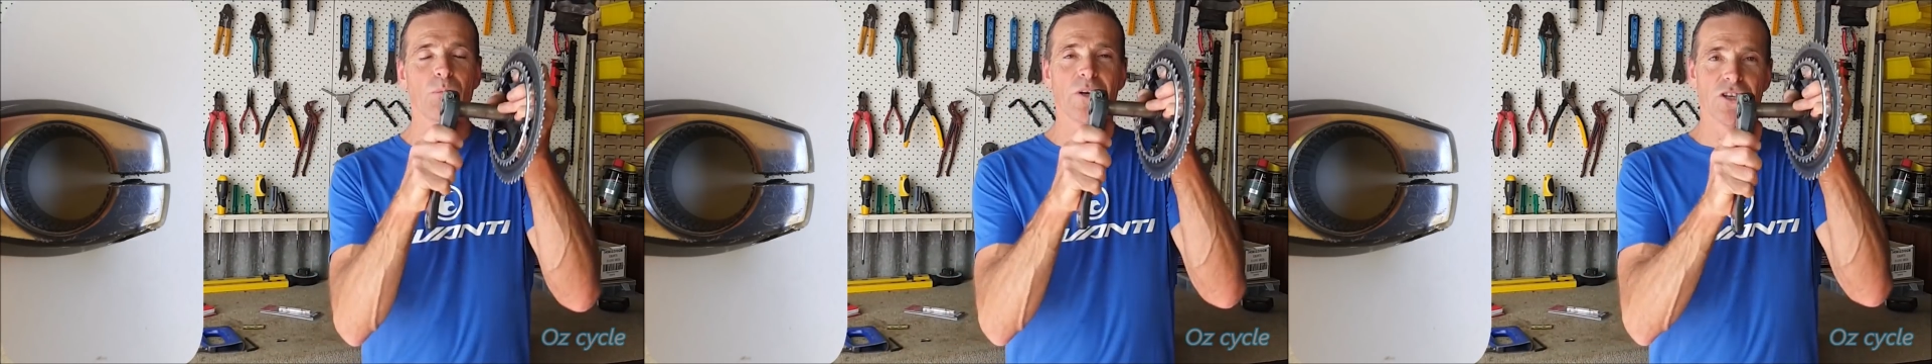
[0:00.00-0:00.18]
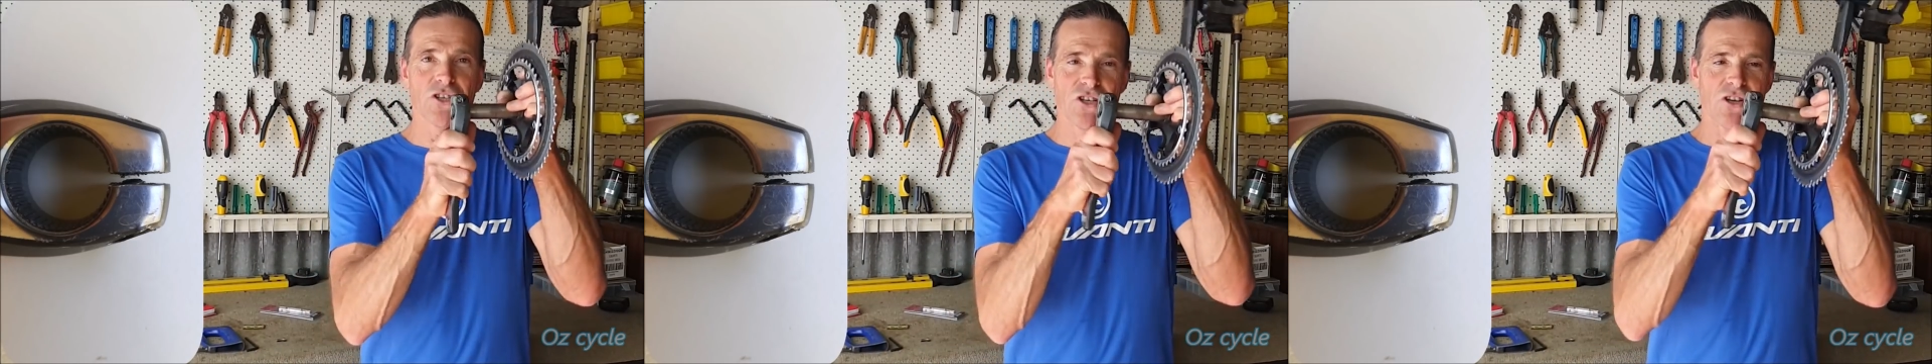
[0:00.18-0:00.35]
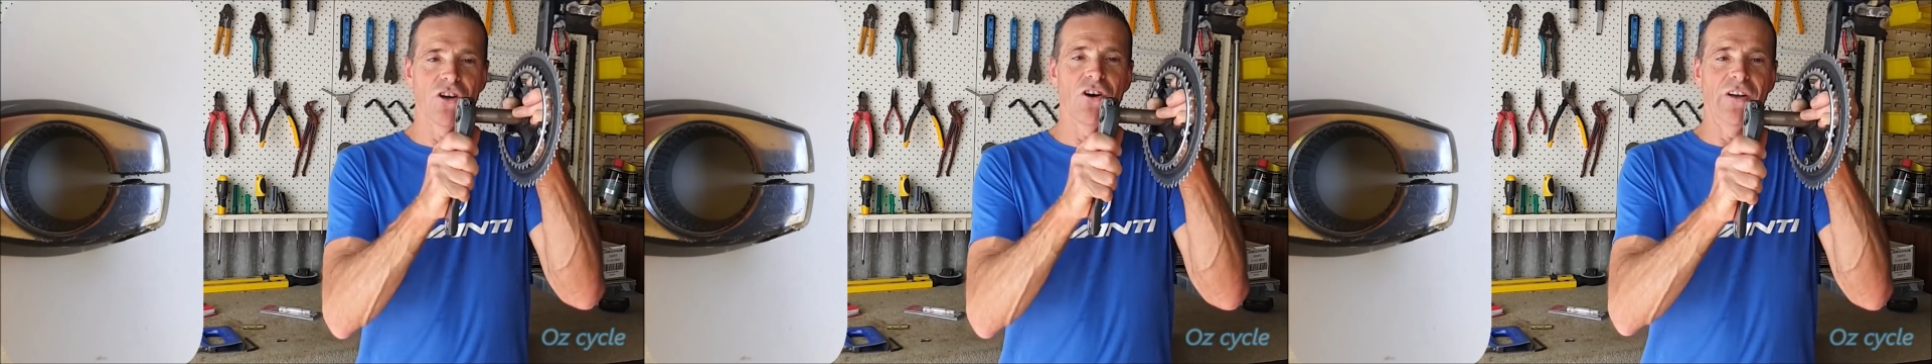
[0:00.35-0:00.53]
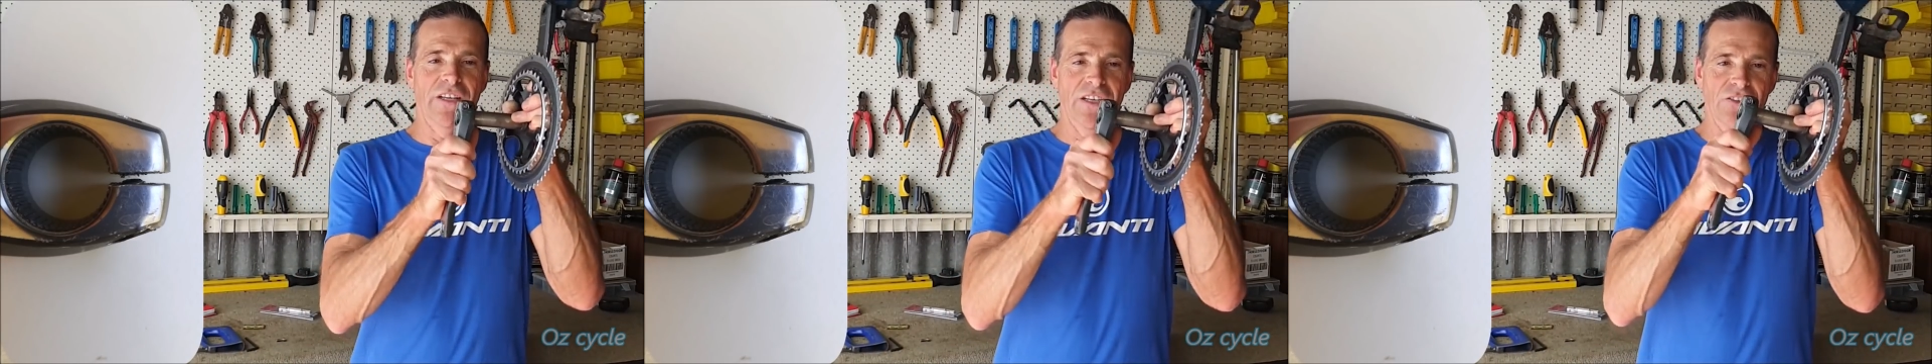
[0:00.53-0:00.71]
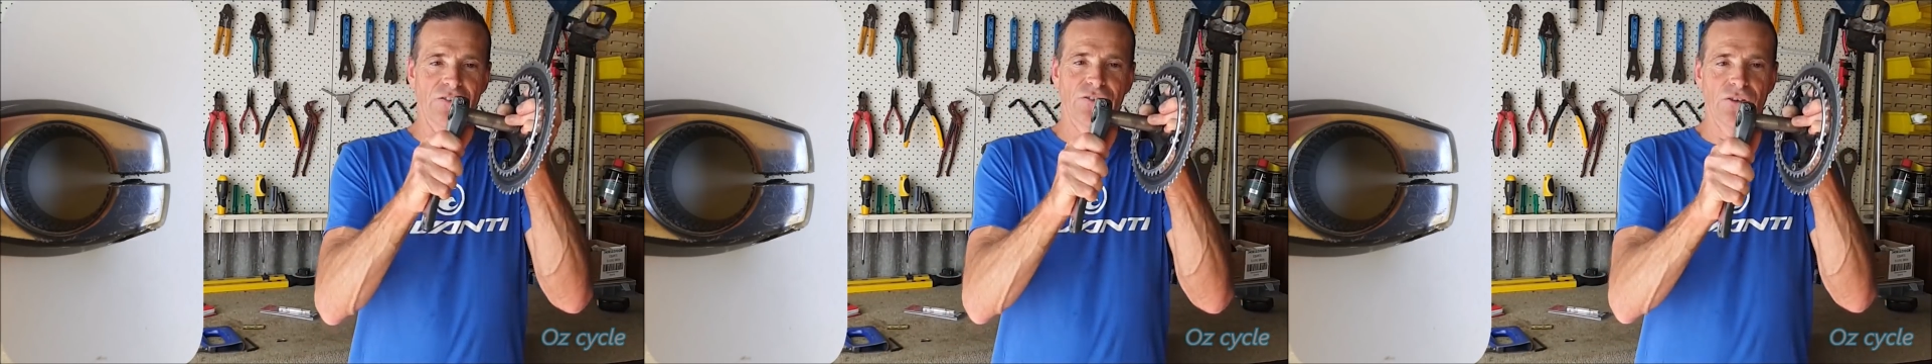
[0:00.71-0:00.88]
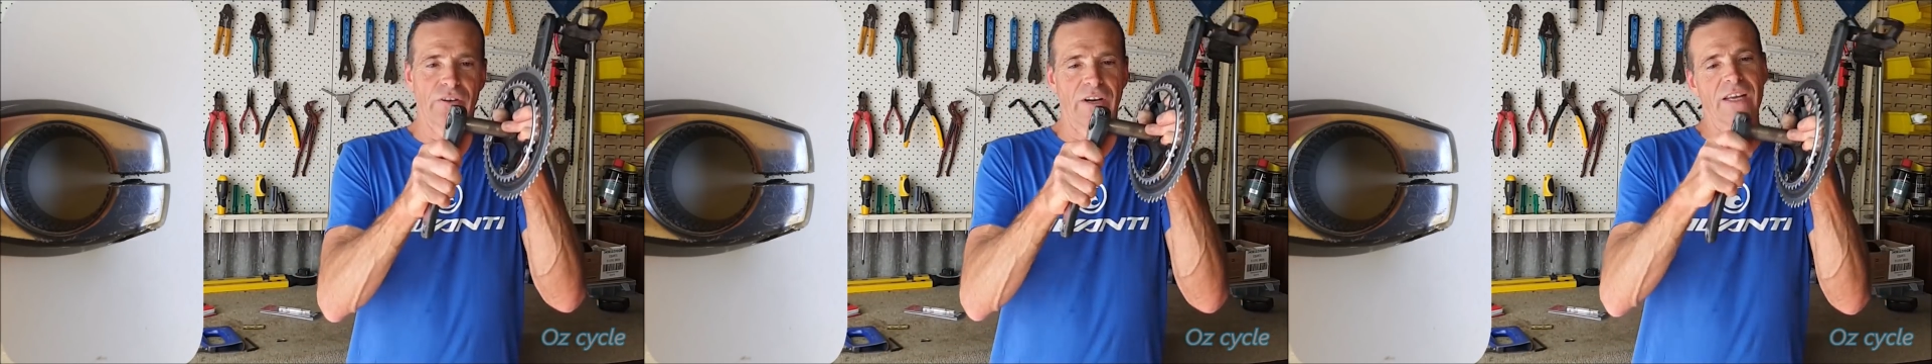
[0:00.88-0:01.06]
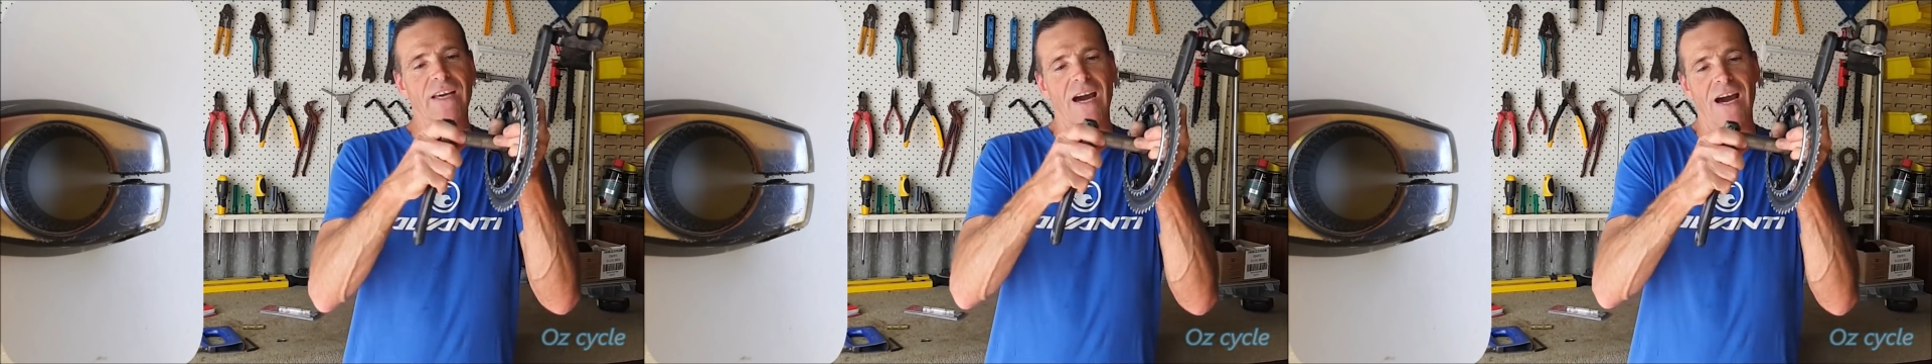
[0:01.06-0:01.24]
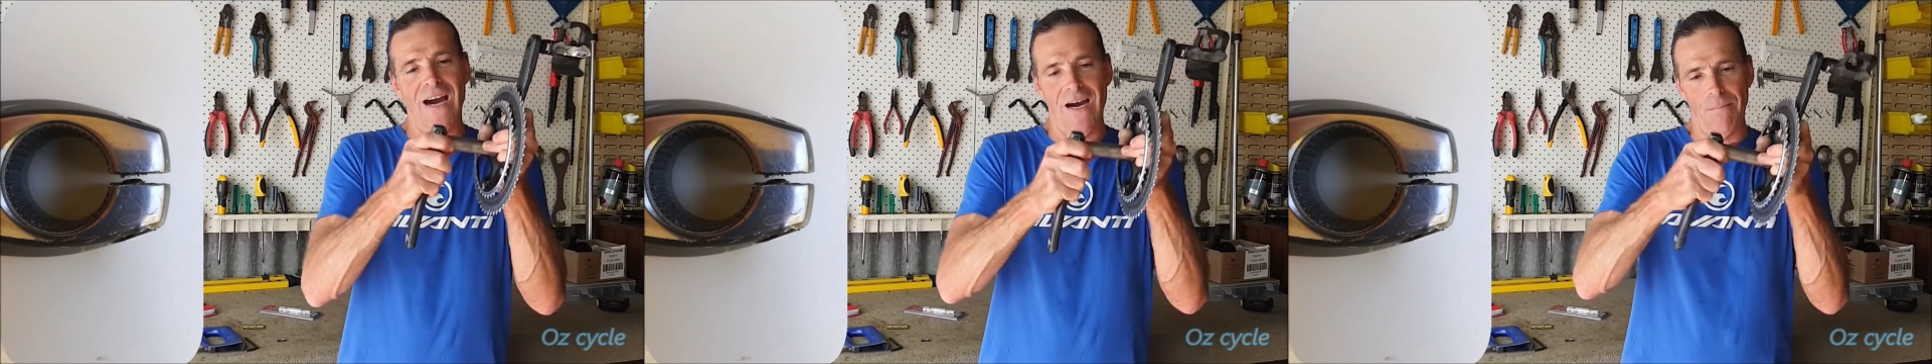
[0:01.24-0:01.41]
which got his
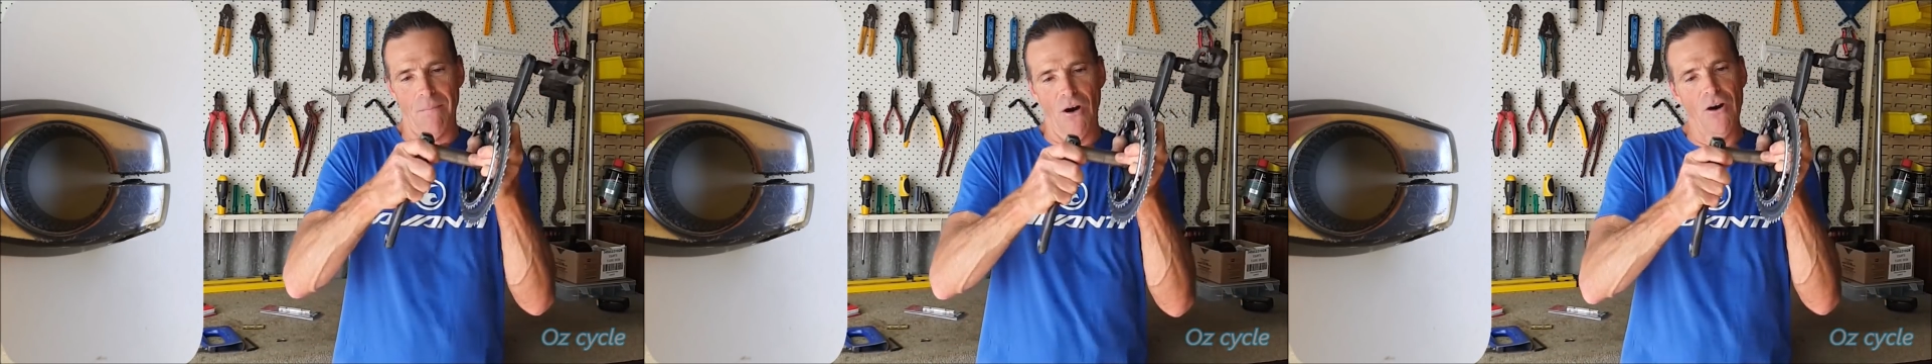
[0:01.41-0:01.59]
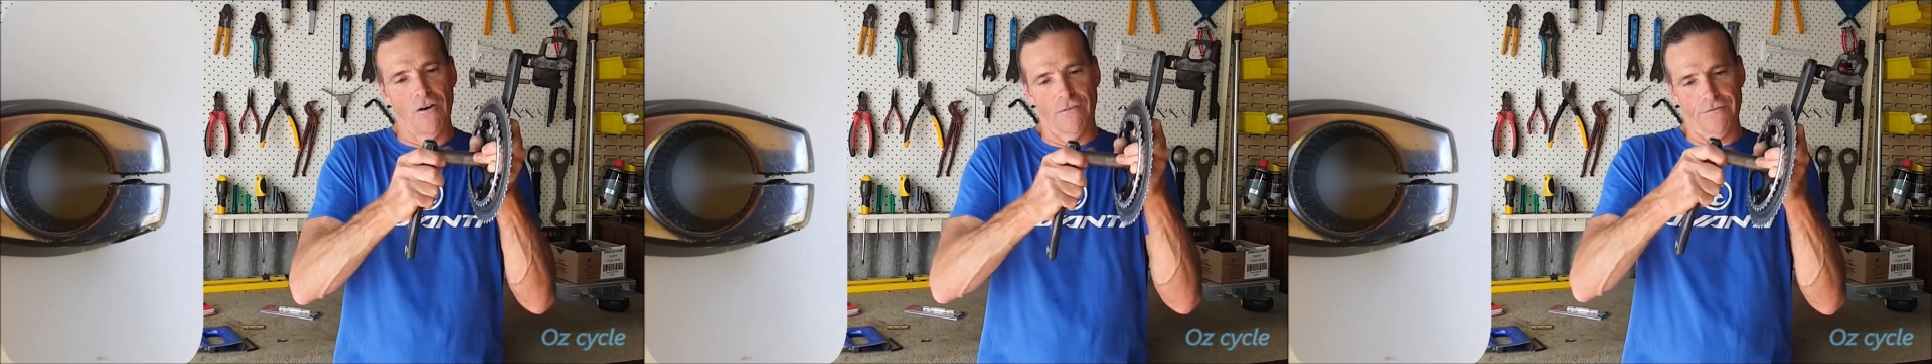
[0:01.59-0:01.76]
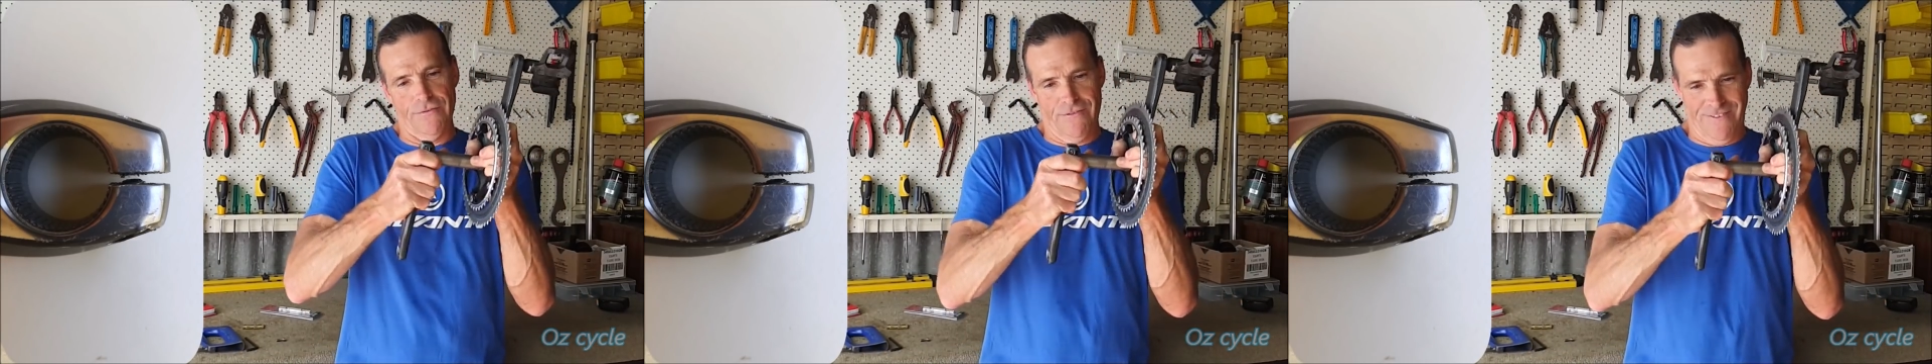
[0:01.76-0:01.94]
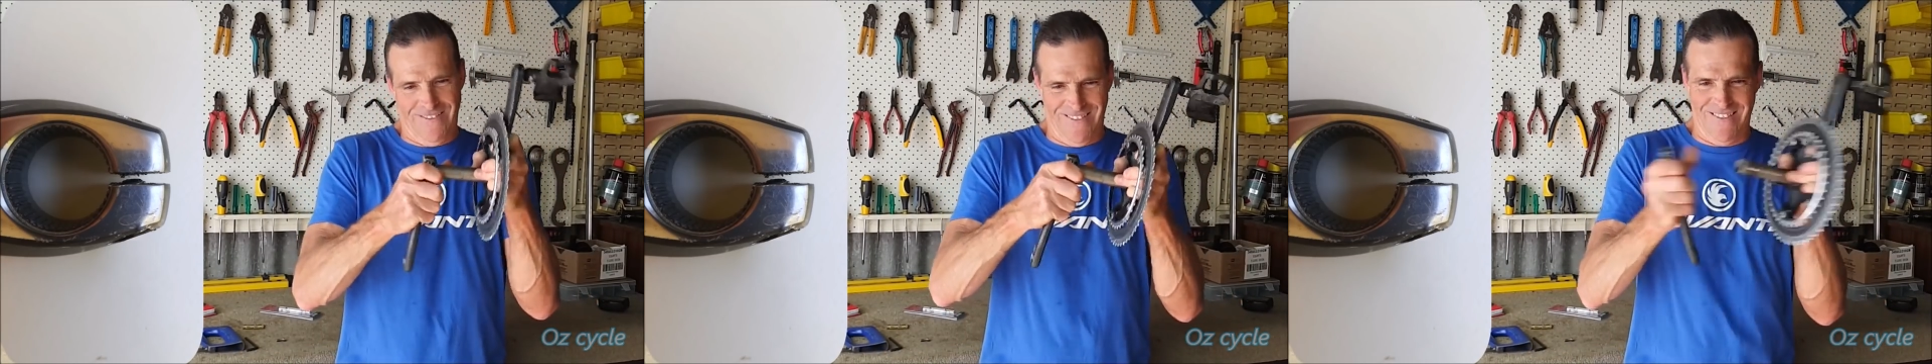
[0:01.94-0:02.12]
crank arm off.